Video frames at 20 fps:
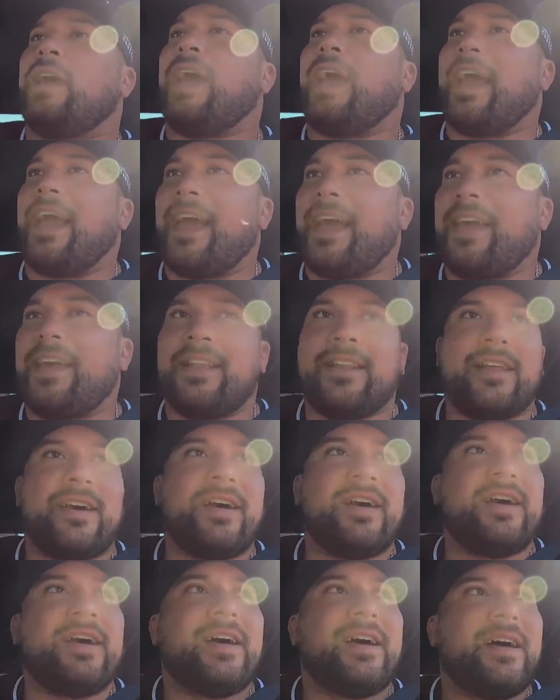And
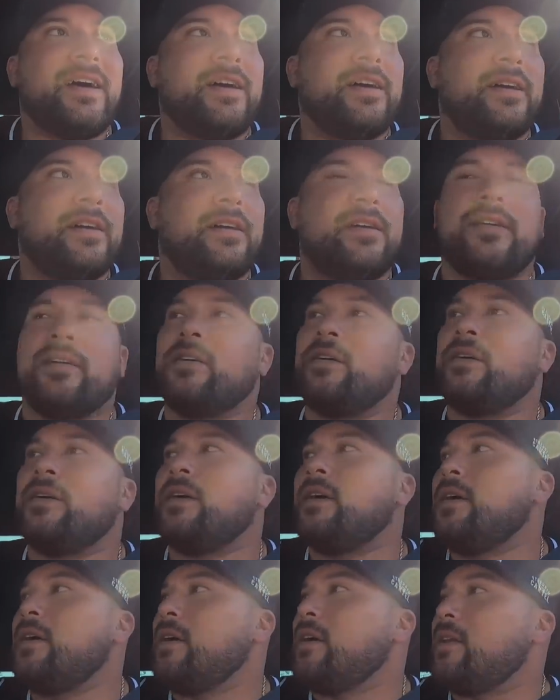uh
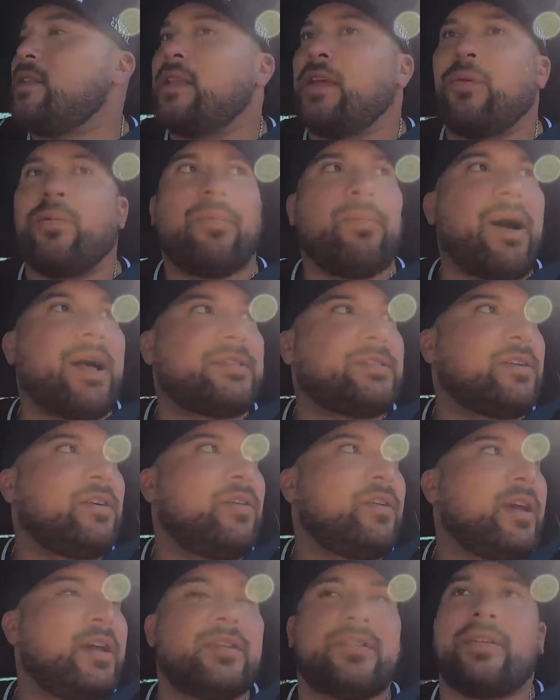then we're about to go
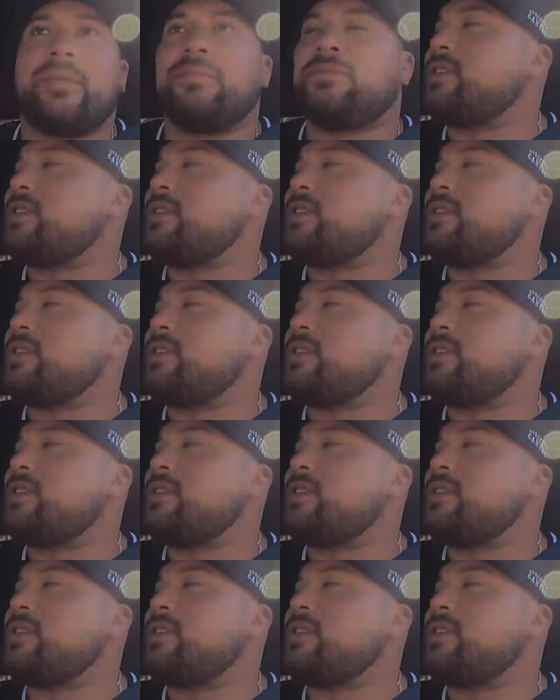get some